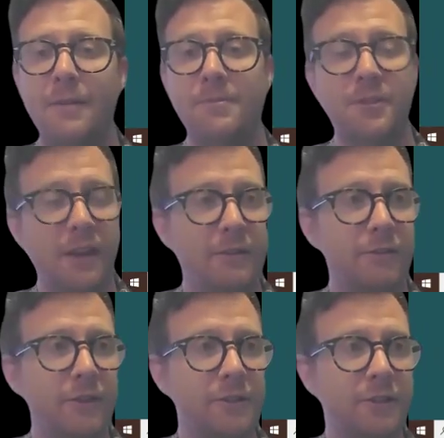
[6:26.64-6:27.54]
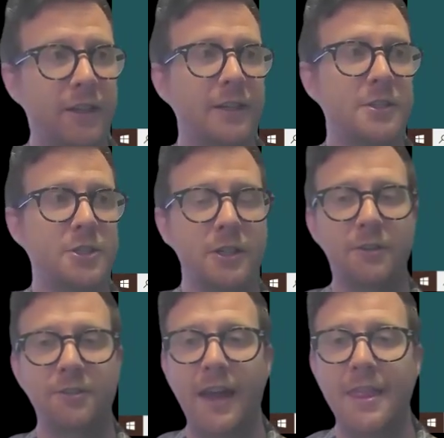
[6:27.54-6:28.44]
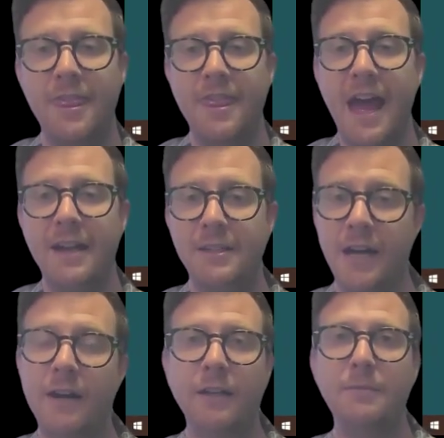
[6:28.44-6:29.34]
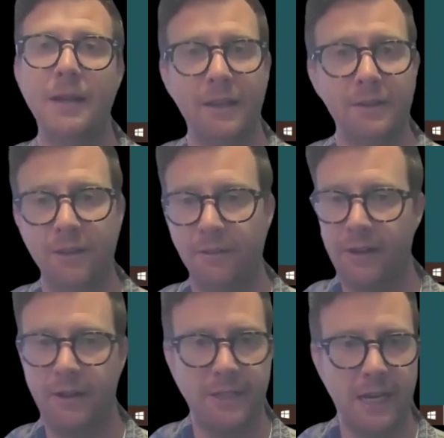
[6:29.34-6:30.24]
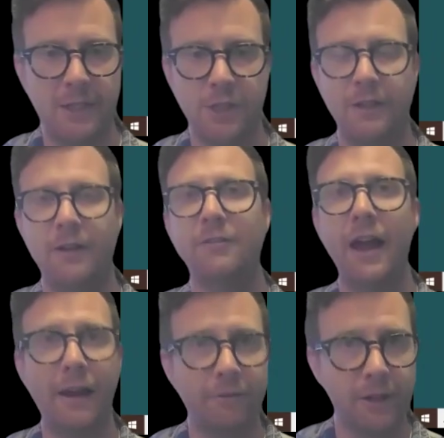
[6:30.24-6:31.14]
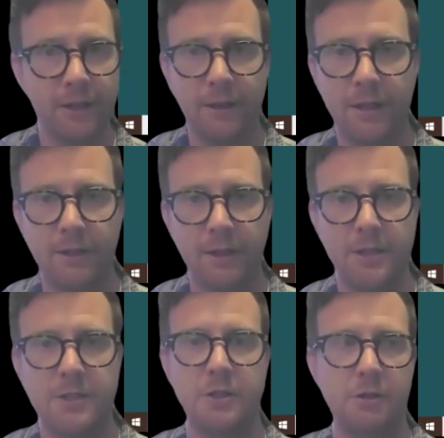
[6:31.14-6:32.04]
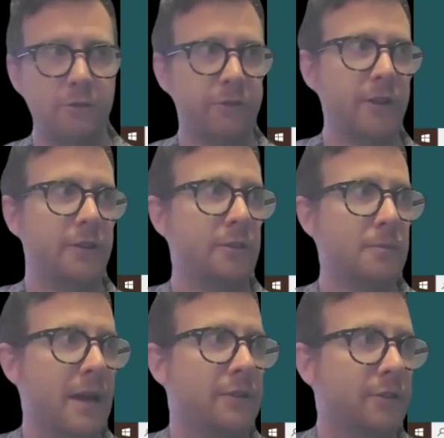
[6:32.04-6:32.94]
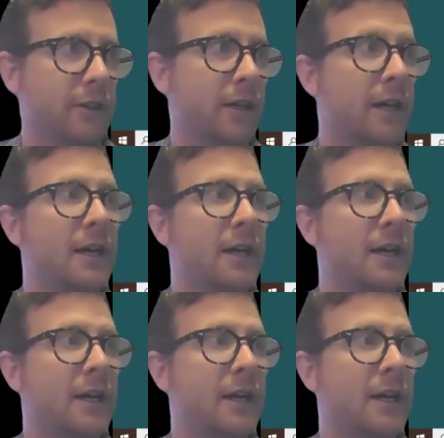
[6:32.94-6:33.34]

send for signatures, and that document is the foundation of everything you're going to do for the semester.